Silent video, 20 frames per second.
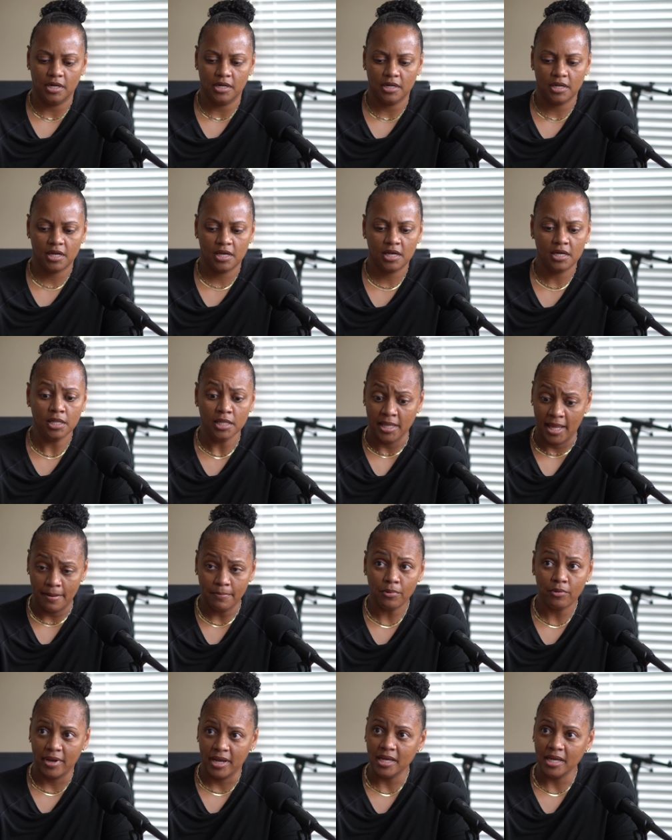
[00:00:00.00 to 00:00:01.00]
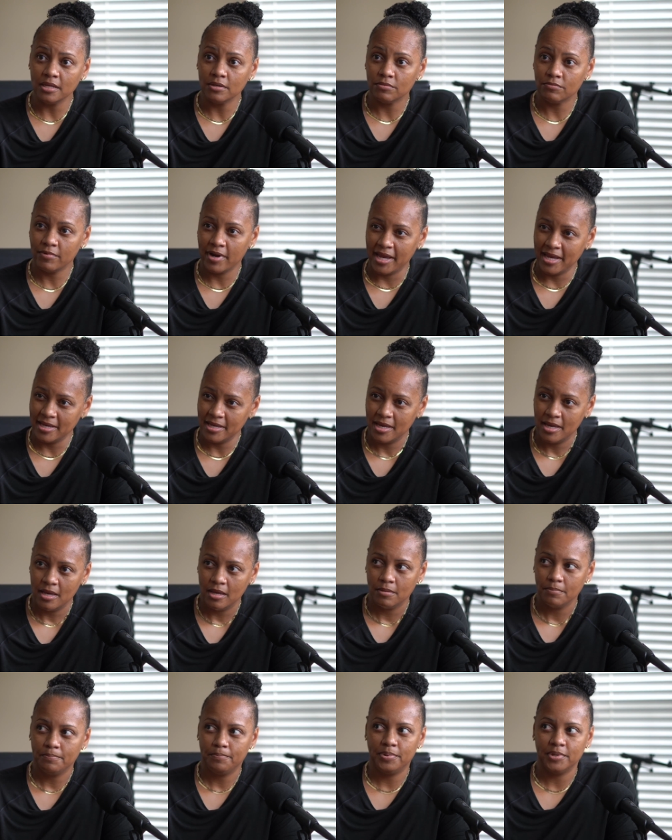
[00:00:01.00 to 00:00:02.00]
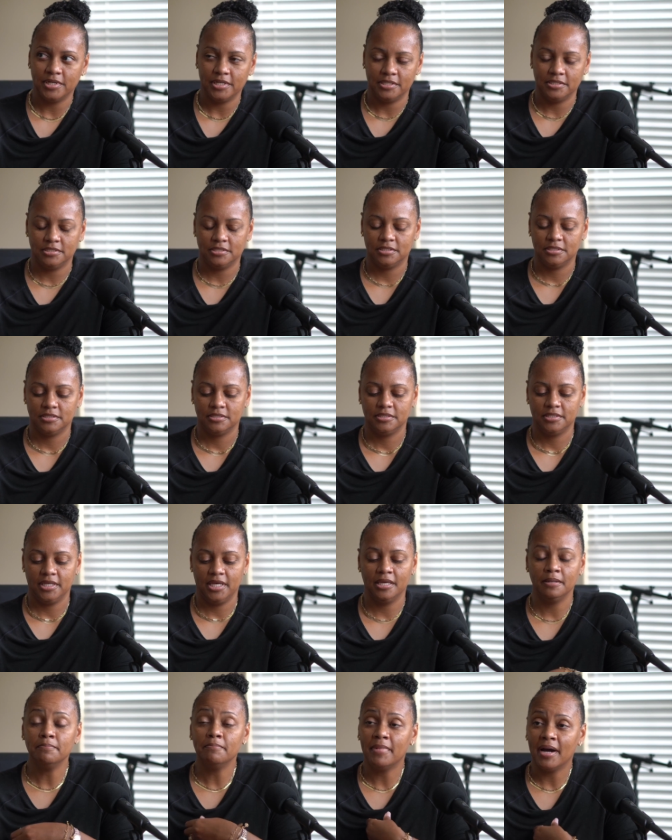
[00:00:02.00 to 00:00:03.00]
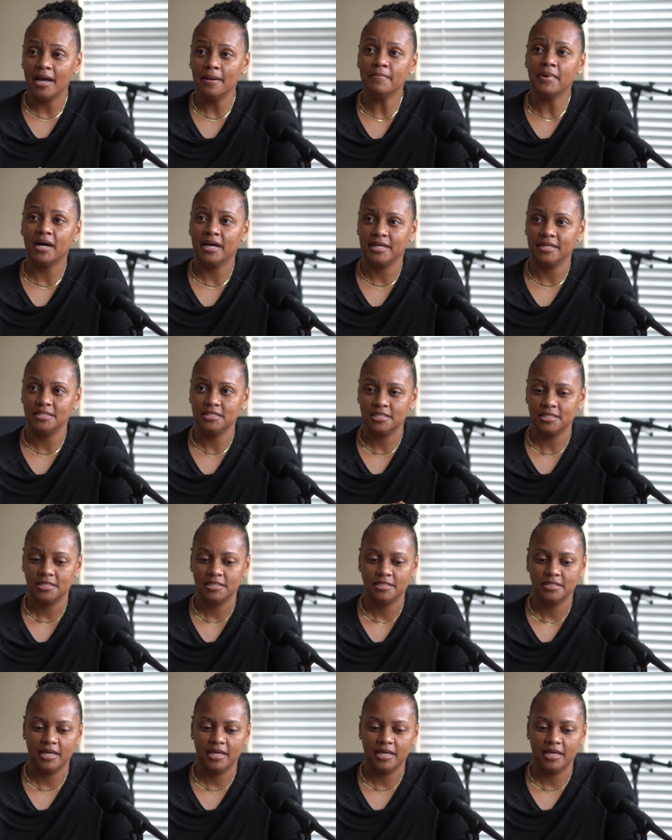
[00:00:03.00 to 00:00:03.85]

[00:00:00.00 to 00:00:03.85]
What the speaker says: collaborate, right? But in my mind,